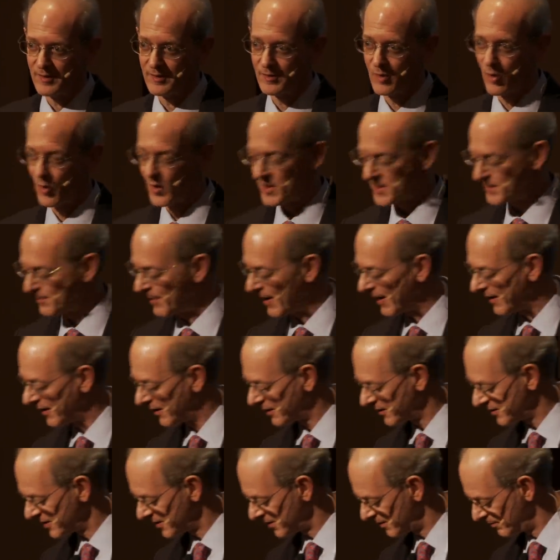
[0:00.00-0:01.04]

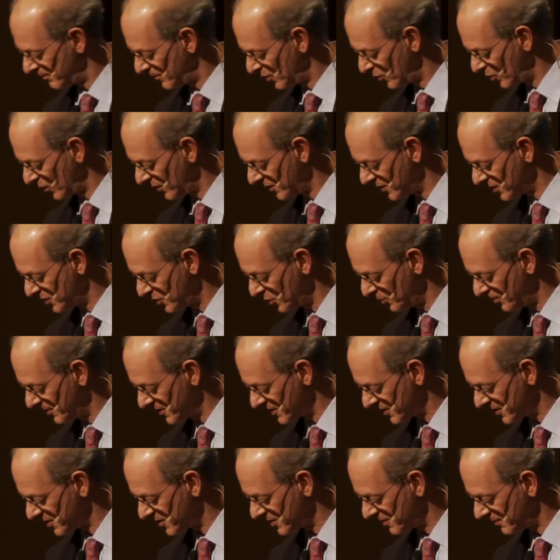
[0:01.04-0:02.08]
correspondence between these two
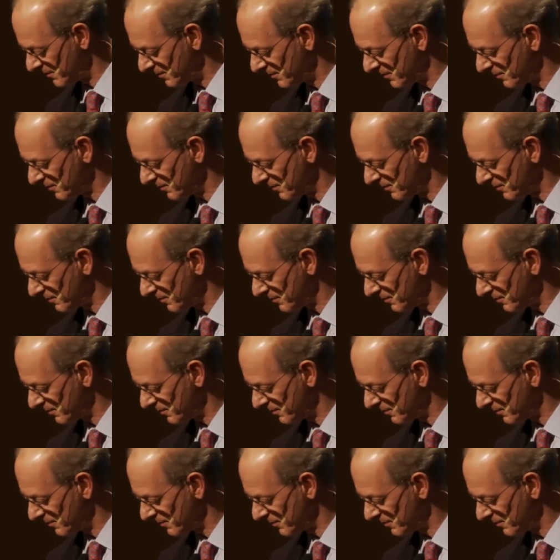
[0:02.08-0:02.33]
pieces.